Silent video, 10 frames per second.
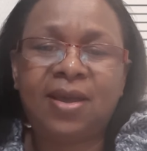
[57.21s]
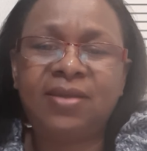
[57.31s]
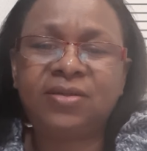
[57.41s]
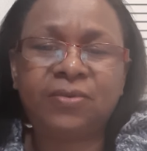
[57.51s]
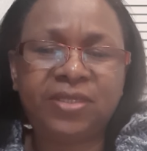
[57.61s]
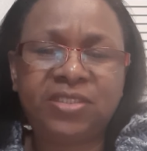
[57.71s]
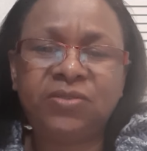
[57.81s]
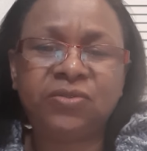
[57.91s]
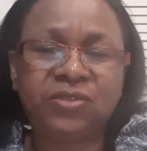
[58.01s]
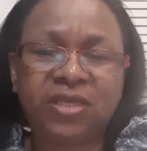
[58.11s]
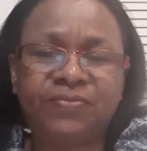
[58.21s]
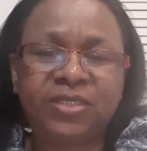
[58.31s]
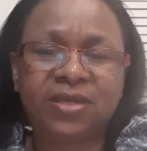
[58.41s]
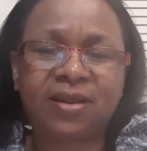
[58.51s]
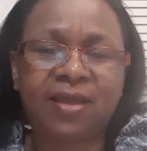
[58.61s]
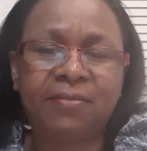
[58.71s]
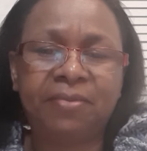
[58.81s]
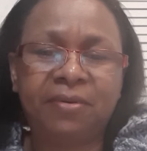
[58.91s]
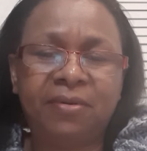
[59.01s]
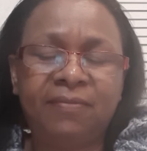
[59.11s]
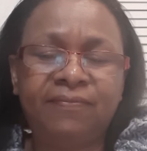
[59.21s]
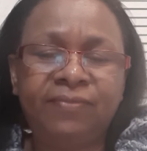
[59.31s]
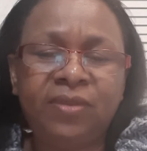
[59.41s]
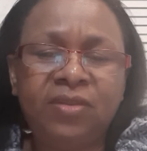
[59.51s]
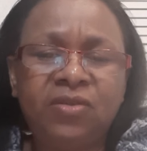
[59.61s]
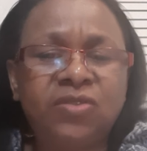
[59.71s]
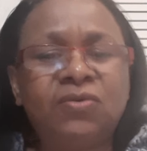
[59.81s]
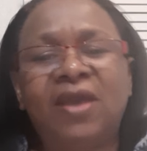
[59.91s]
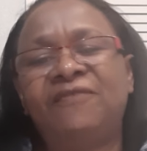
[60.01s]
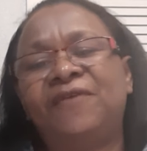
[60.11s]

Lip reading: I request you to subscribe. Those who are